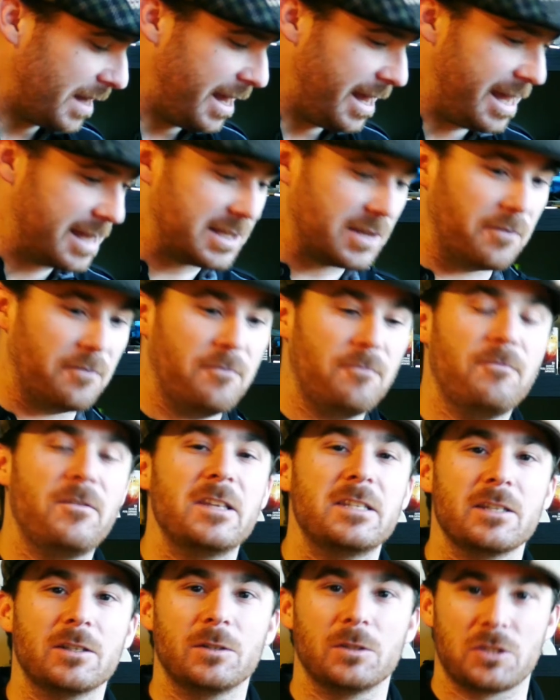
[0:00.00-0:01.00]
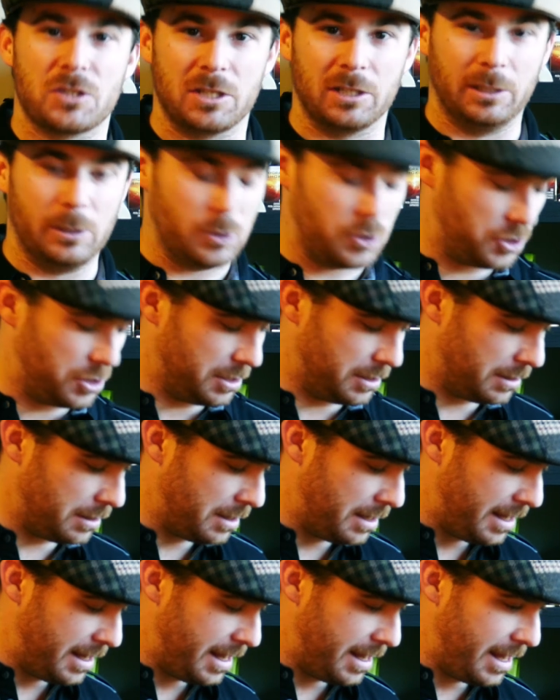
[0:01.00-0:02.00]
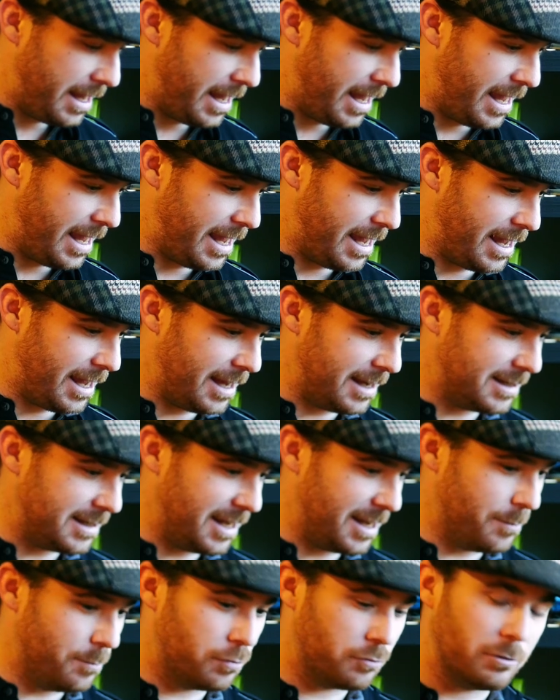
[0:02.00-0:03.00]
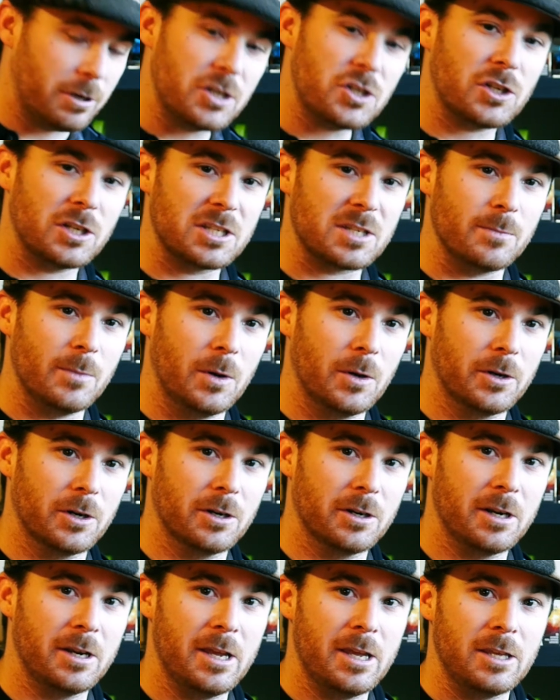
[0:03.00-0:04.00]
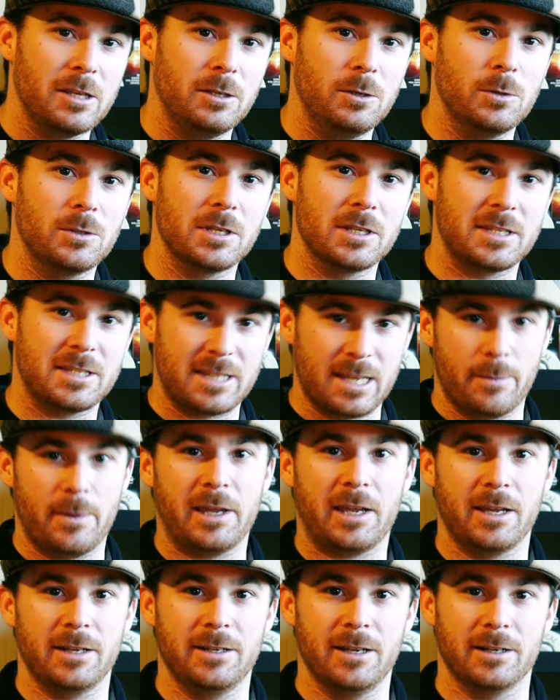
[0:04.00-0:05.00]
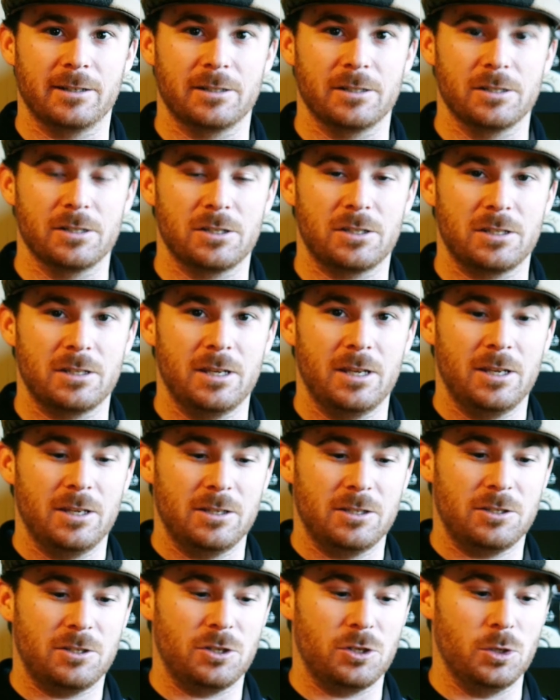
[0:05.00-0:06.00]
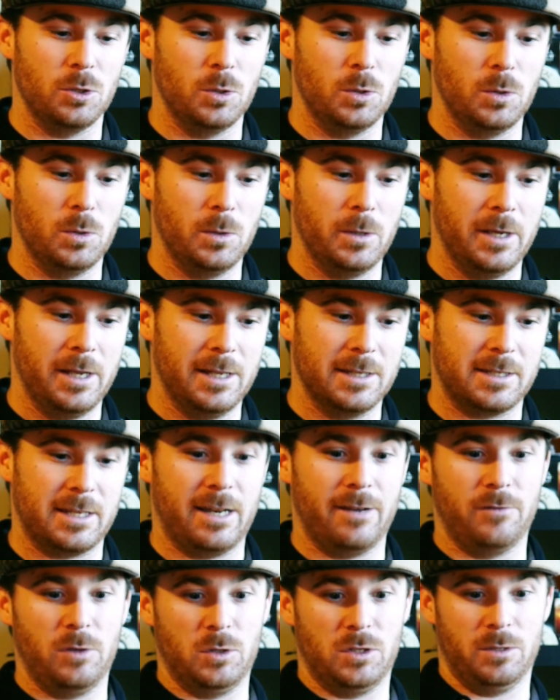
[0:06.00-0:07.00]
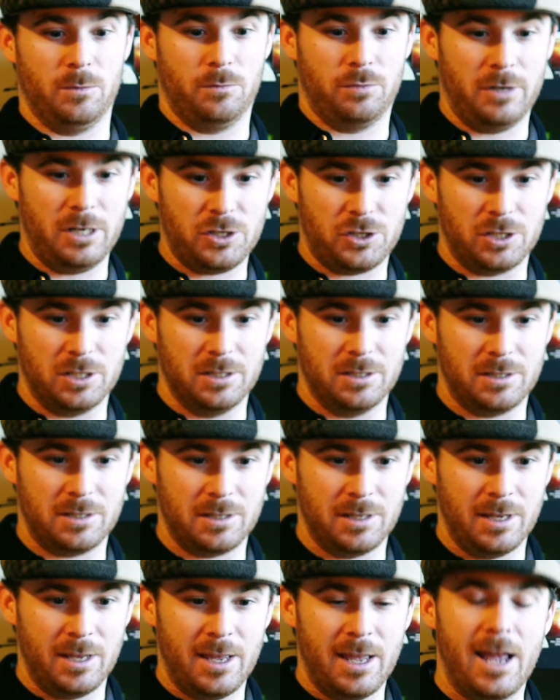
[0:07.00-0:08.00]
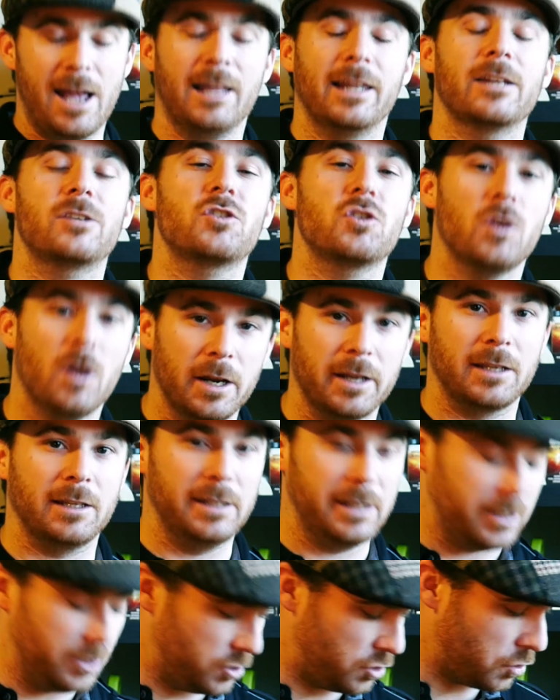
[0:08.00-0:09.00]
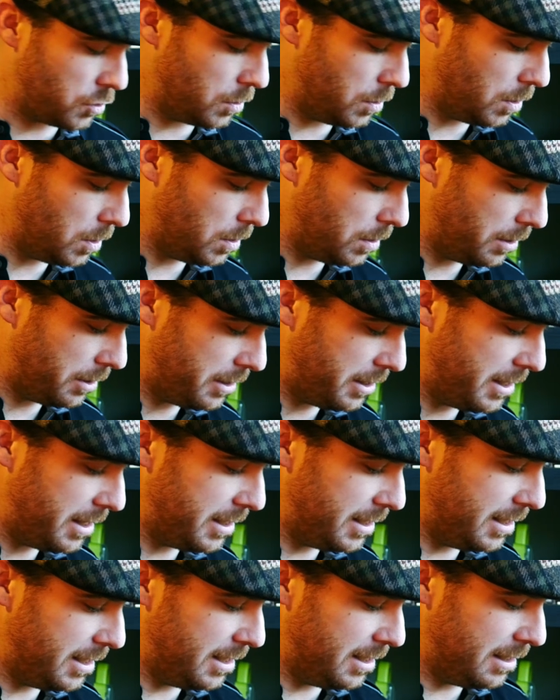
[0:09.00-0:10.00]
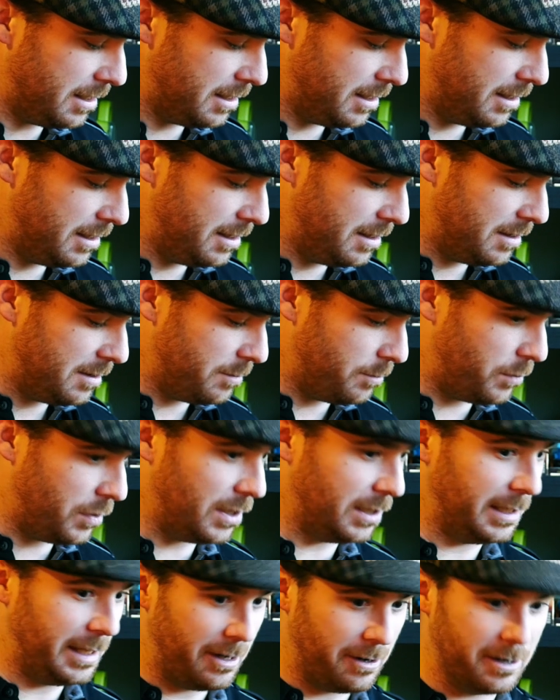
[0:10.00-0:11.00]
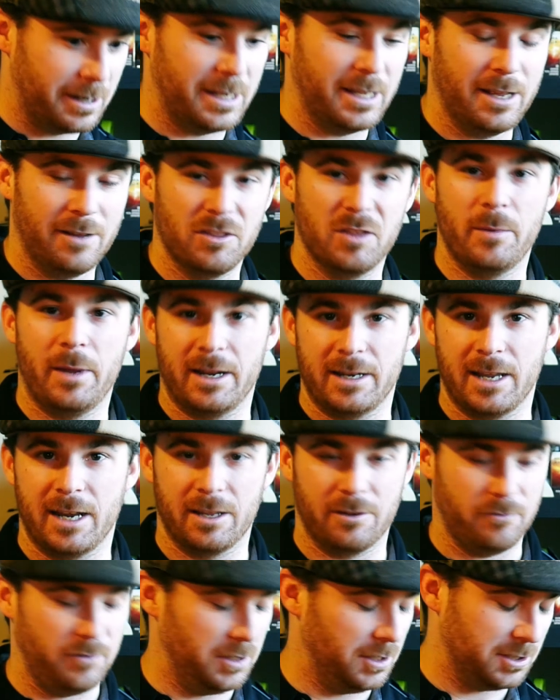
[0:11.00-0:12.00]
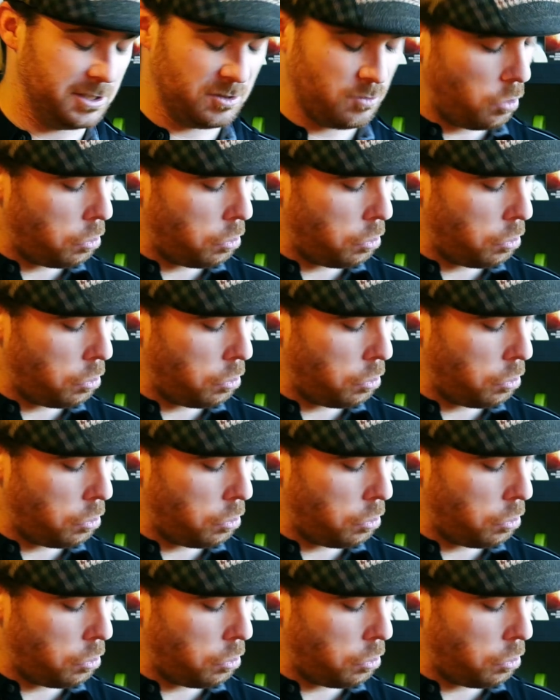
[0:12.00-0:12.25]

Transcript: It's a physical solution, and a brushless motor uses semiconductors to, instead of using brushes, electronically control the polarity of the magnetic field.